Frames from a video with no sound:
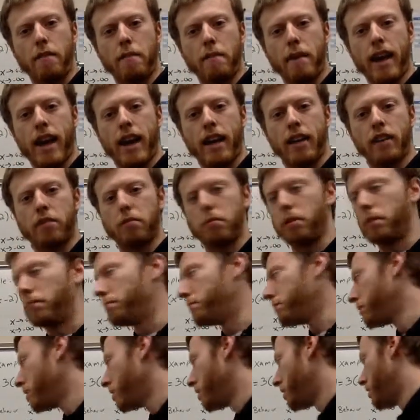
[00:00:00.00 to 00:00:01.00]
maximum.
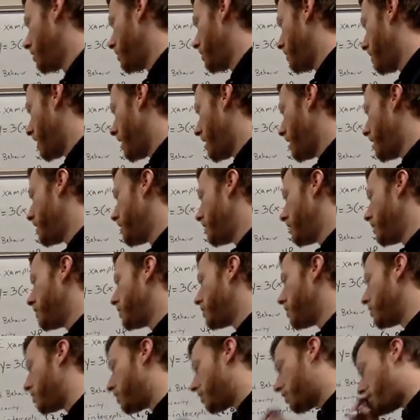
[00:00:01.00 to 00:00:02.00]
Okay?
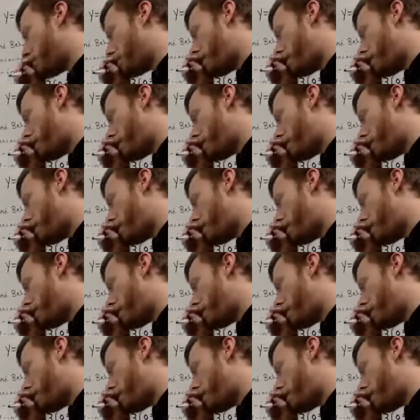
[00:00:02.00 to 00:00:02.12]
So it just